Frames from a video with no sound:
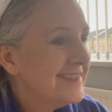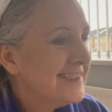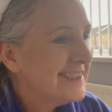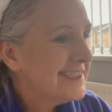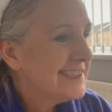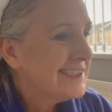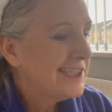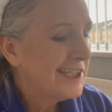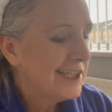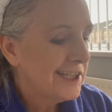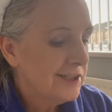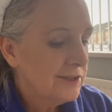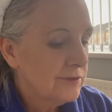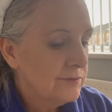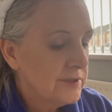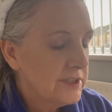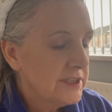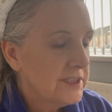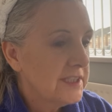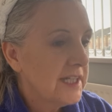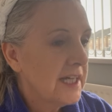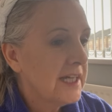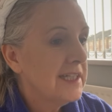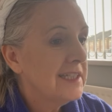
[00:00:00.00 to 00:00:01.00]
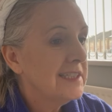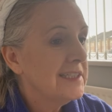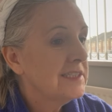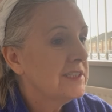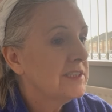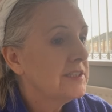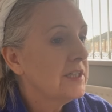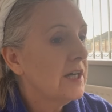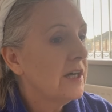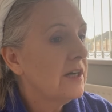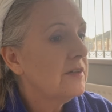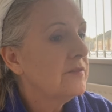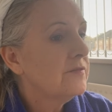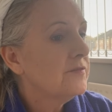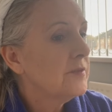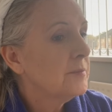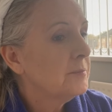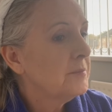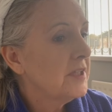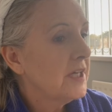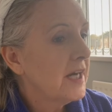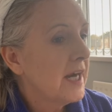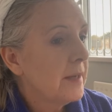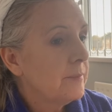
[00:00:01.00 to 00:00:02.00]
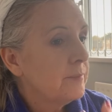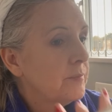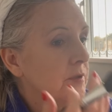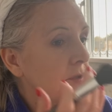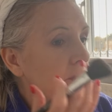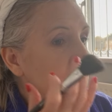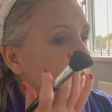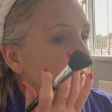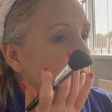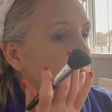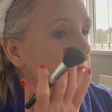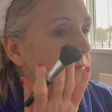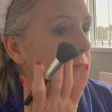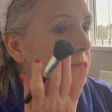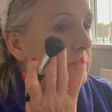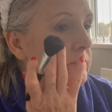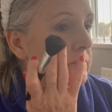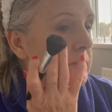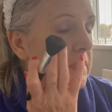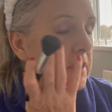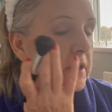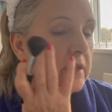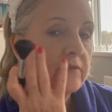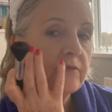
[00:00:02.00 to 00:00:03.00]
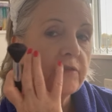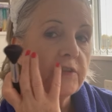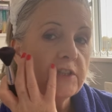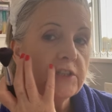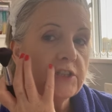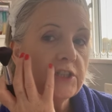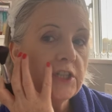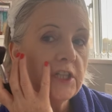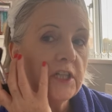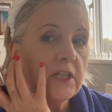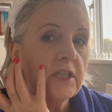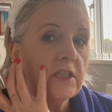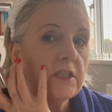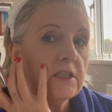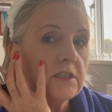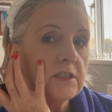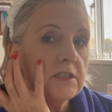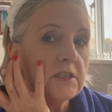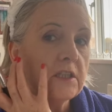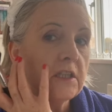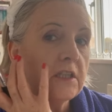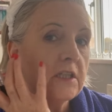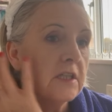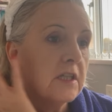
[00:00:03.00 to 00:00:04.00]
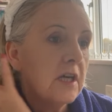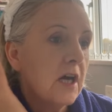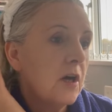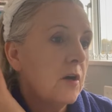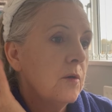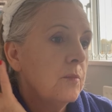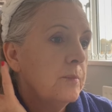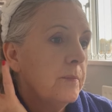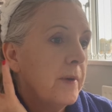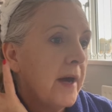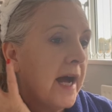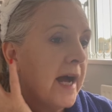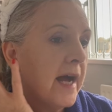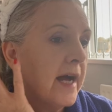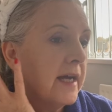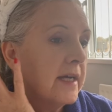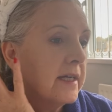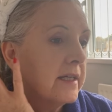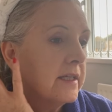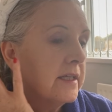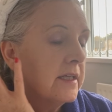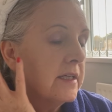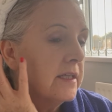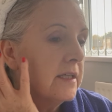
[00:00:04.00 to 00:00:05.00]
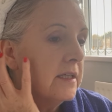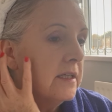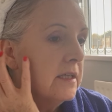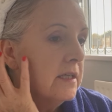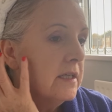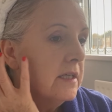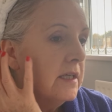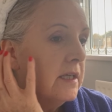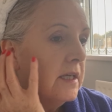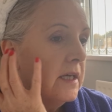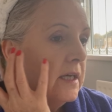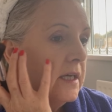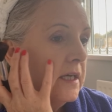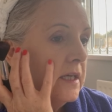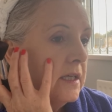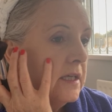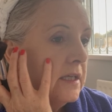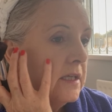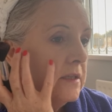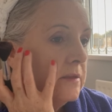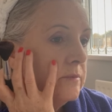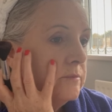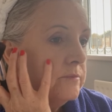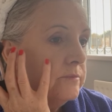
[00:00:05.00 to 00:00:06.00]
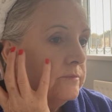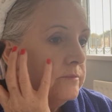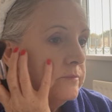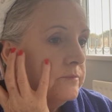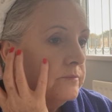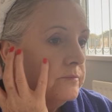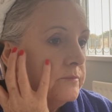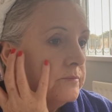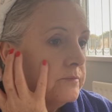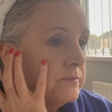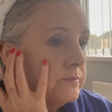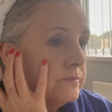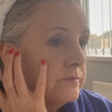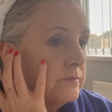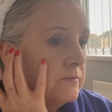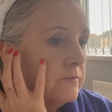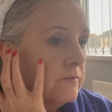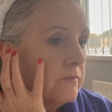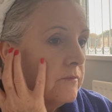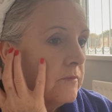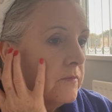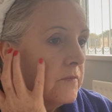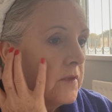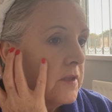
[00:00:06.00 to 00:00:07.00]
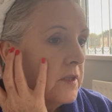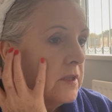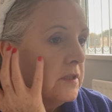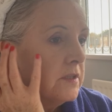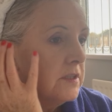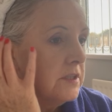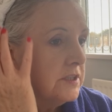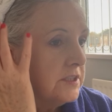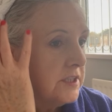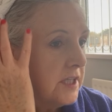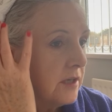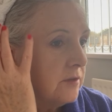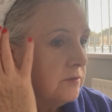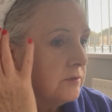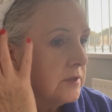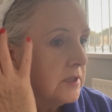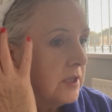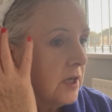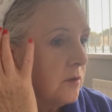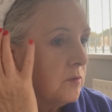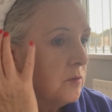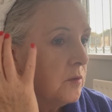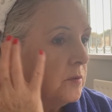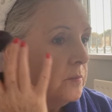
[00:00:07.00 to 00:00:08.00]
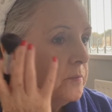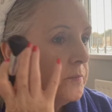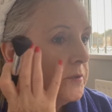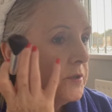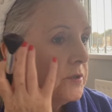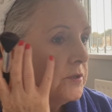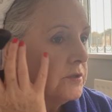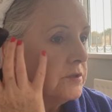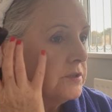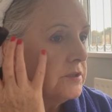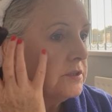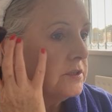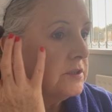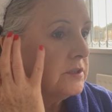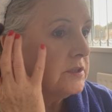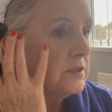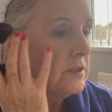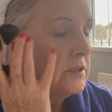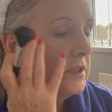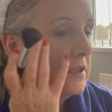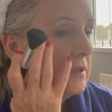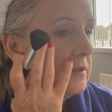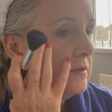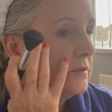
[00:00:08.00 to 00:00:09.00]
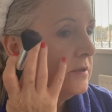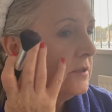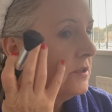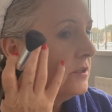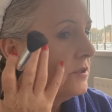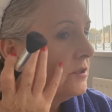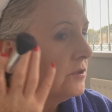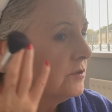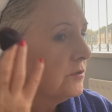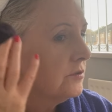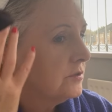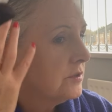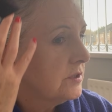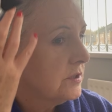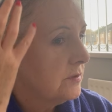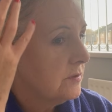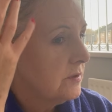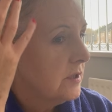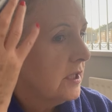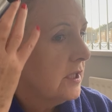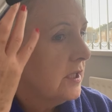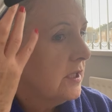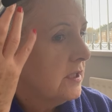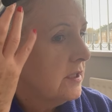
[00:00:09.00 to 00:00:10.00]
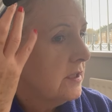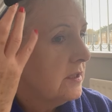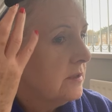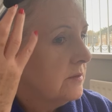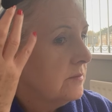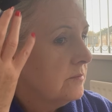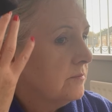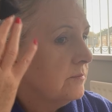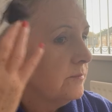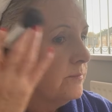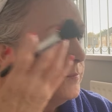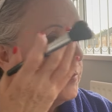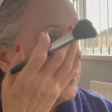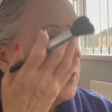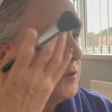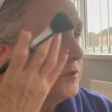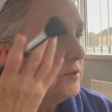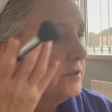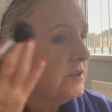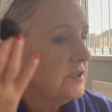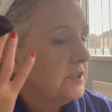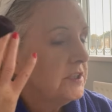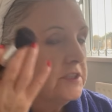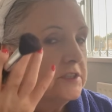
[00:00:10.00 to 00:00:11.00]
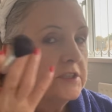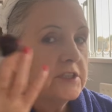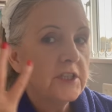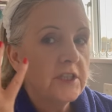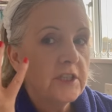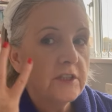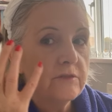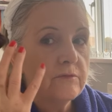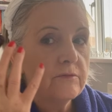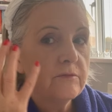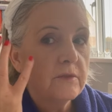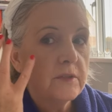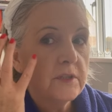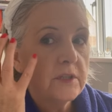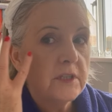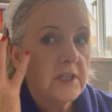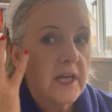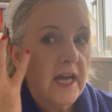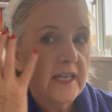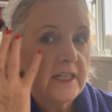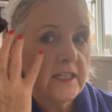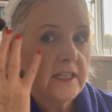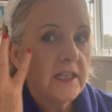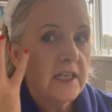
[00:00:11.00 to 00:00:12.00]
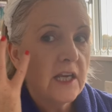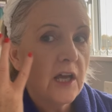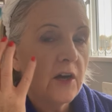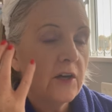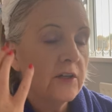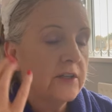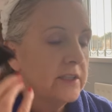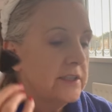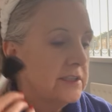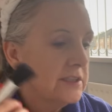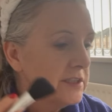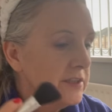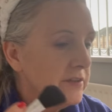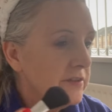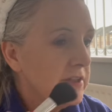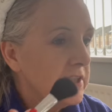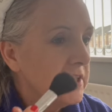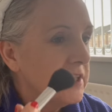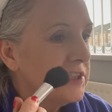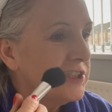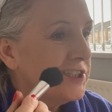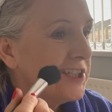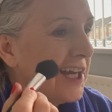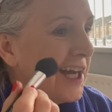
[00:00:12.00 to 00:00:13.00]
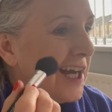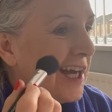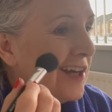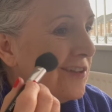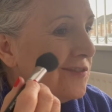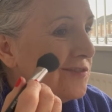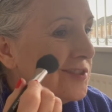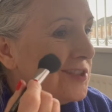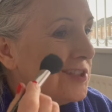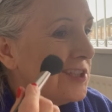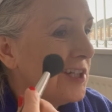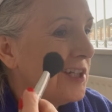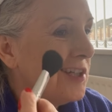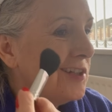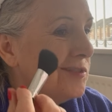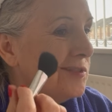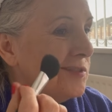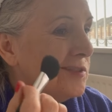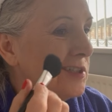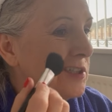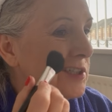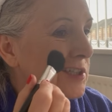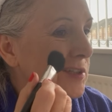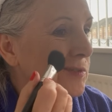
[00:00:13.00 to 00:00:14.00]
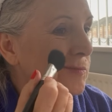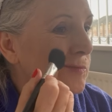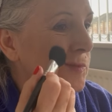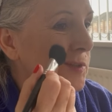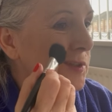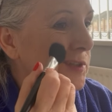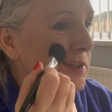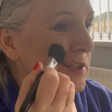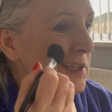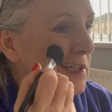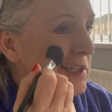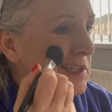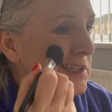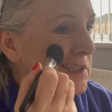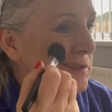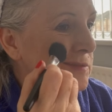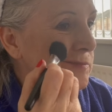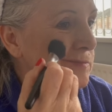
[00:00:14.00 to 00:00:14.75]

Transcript: she always says go from your apple of your cheeks and go back um, you don't go up because you're, you're sort of pointing to your any lines and things you have so you don't want that